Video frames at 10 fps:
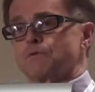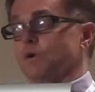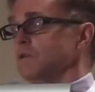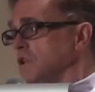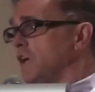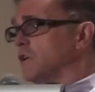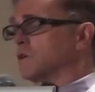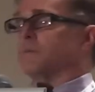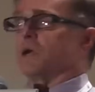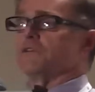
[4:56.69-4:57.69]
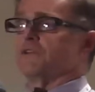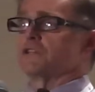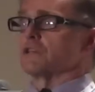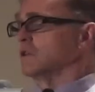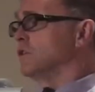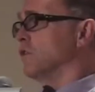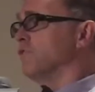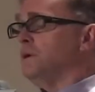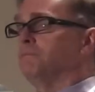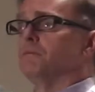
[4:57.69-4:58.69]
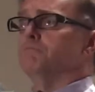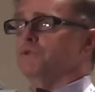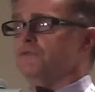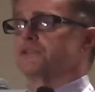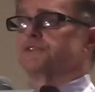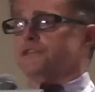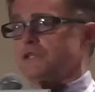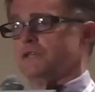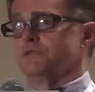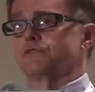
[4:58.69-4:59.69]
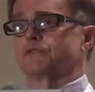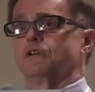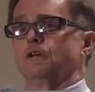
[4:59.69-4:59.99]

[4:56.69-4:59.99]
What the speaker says: Well, like urbanization, you know, if people move to cities,